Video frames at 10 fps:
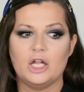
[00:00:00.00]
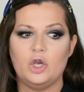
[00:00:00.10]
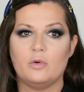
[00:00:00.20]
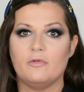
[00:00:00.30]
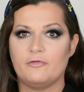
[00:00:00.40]

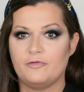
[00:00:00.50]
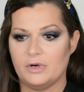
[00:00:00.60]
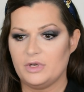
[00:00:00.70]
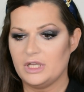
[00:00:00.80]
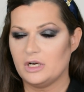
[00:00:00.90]
look
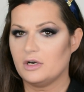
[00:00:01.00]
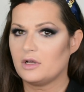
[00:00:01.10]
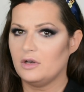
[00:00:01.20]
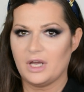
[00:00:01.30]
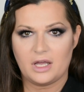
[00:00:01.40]
very
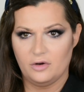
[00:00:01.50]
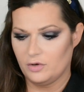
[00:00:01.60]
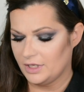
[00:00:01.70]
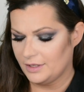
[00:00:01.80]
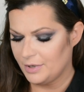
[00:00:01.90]
dark, like look
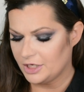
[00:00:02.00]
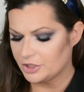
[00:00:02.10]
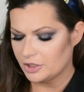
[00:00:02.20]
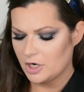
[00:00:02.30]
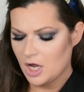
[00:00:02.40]
at the
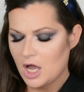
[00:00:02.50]
picture.